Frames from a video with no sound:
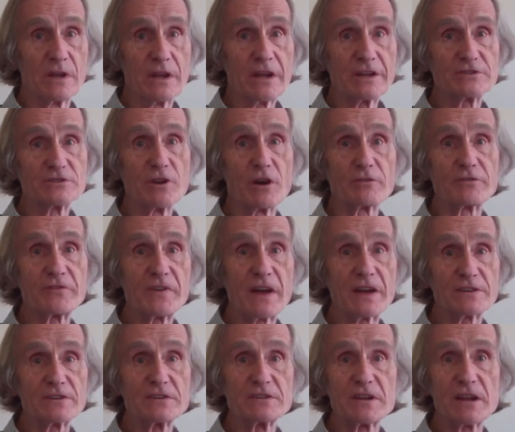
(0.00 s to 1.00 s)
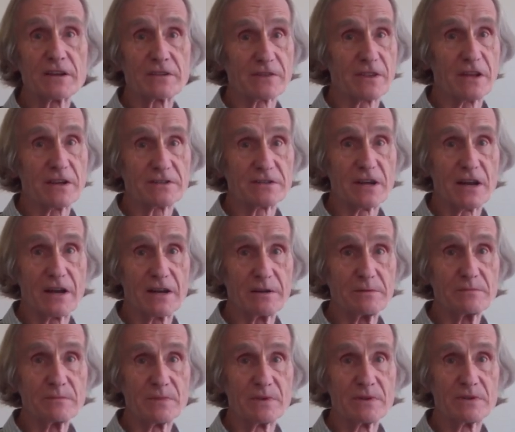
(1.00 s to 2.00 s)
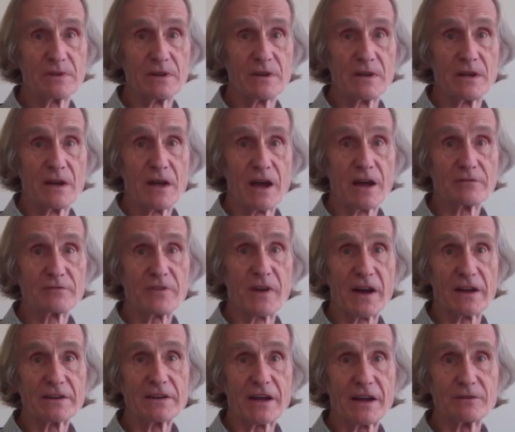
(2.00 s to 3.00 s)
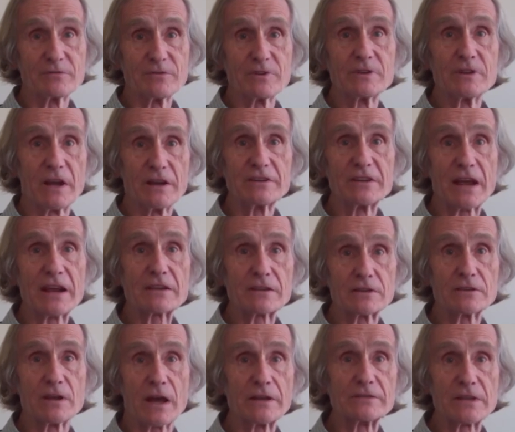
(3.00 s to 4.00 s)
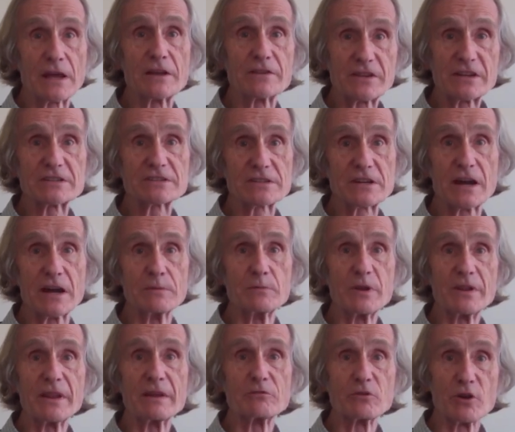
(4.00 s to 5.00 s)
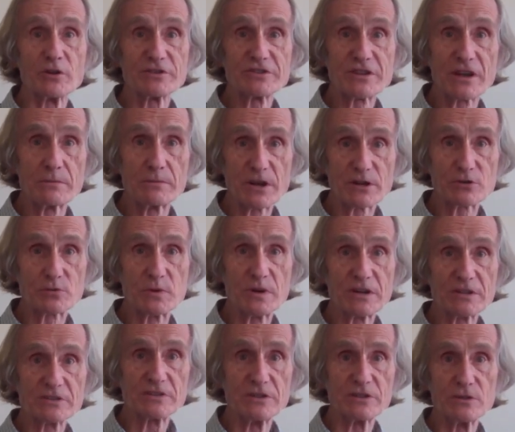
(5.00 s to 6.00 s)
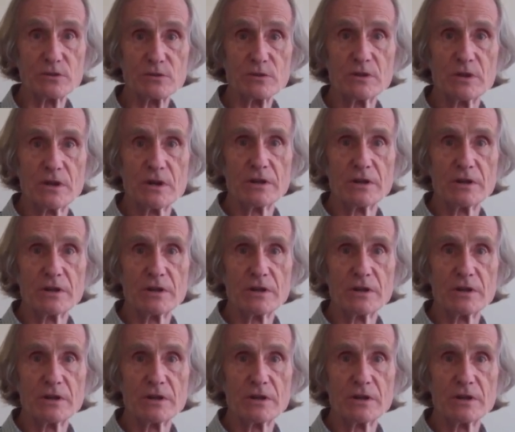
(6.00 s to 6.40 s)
It's not fair to take their time and find out and take at, at this time when they've got so much work to do.